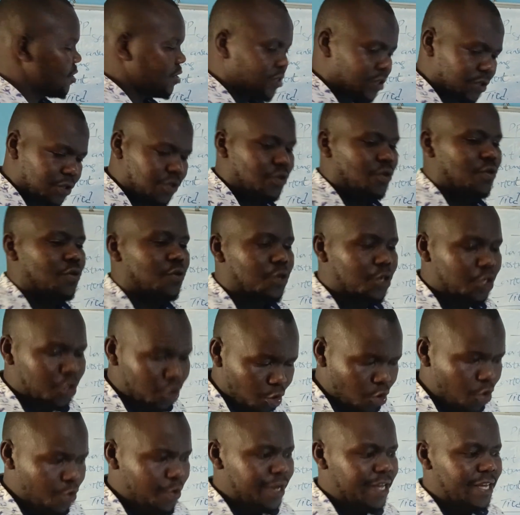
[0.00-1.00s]
So
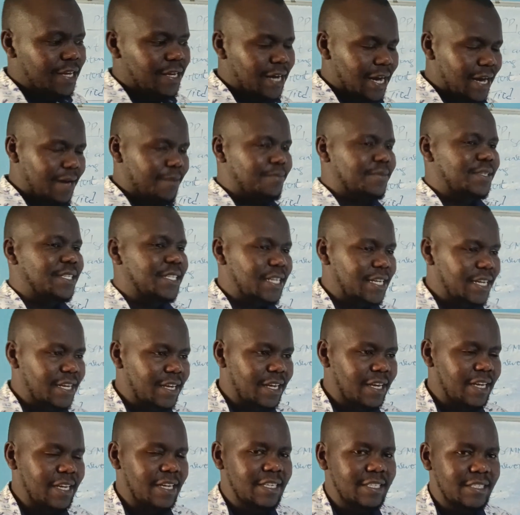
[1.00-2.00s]
drawing, I'm
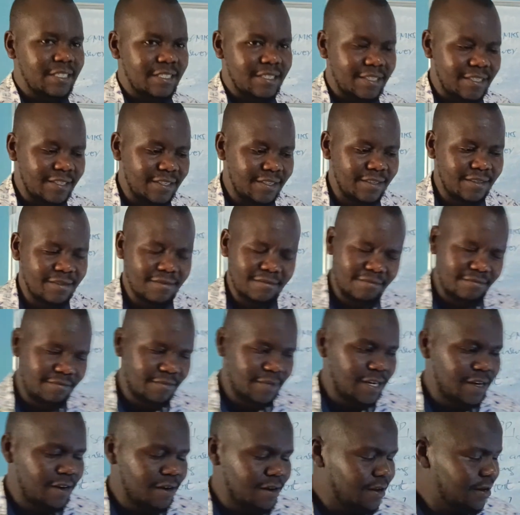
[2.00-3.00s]
saying it's
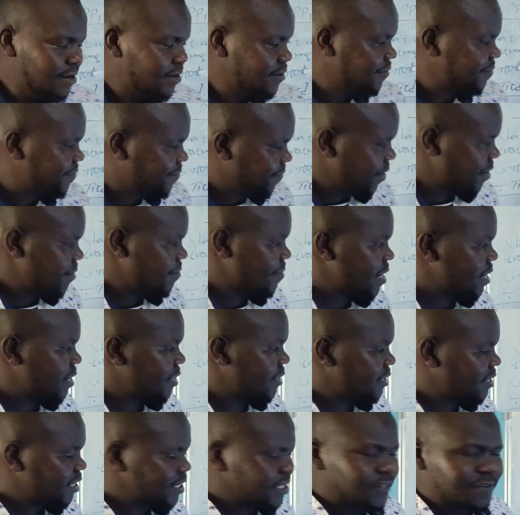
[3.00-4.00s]
free mark.
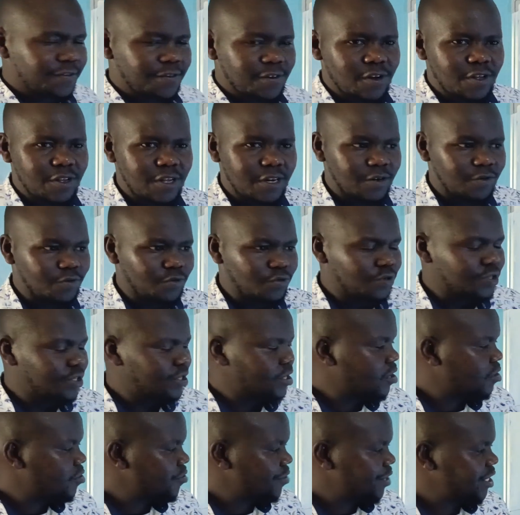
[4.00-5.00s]
Just follow the rules.
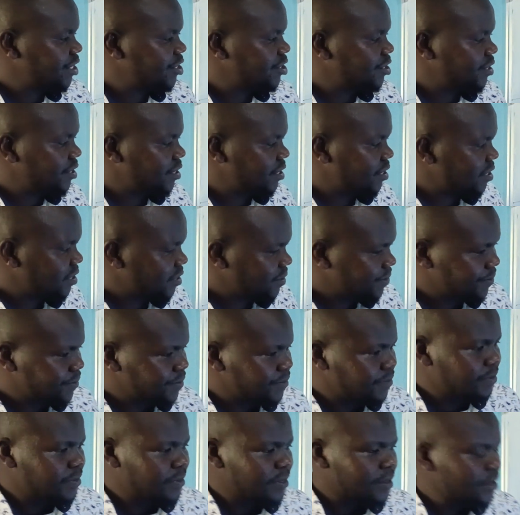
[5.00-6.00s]
Origin,
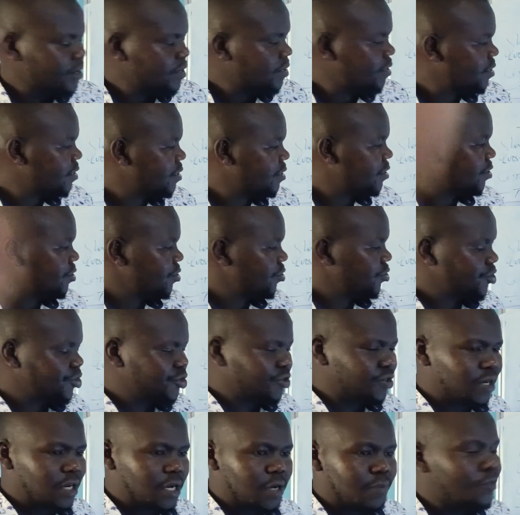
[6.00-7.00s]
you
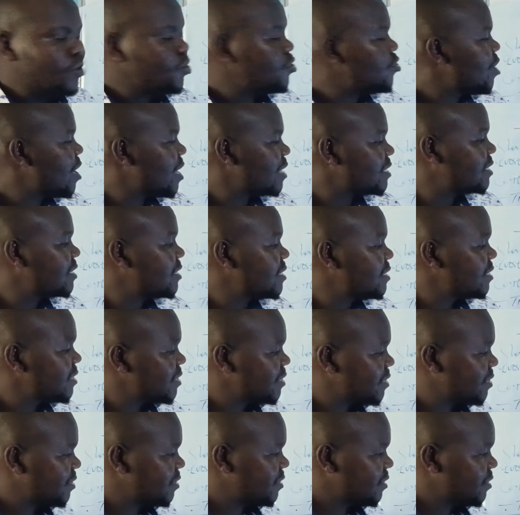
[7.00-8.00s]
should label your
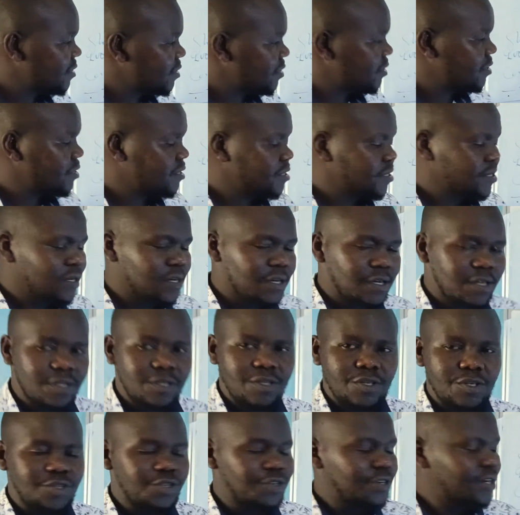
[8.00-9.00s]
axis.
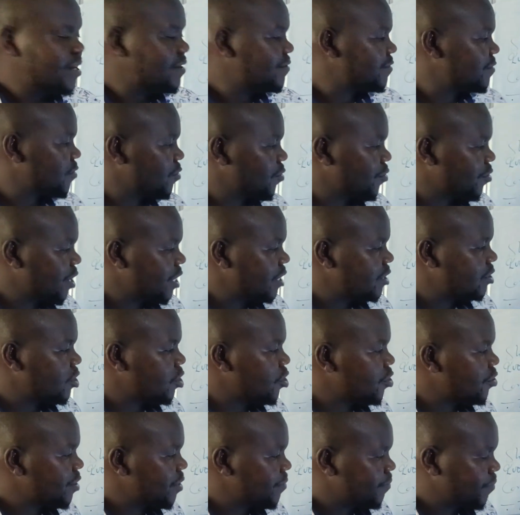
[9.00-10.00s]
You should have correct
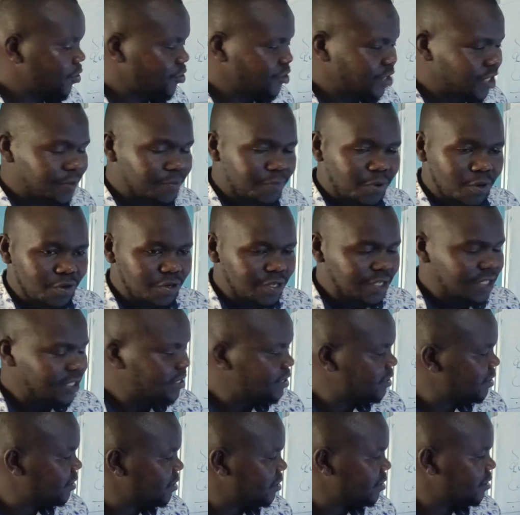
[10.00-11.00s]
all the plotting
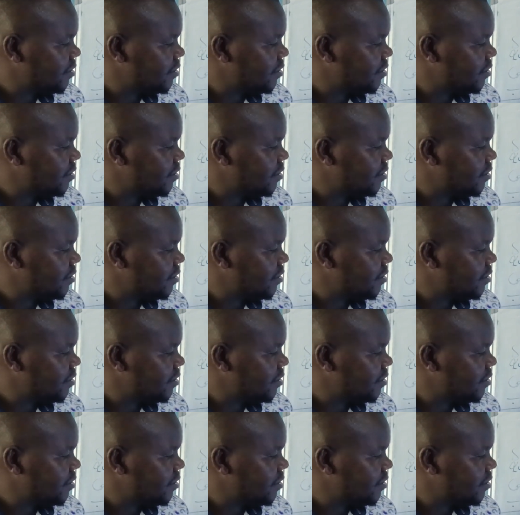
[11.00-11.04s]
points.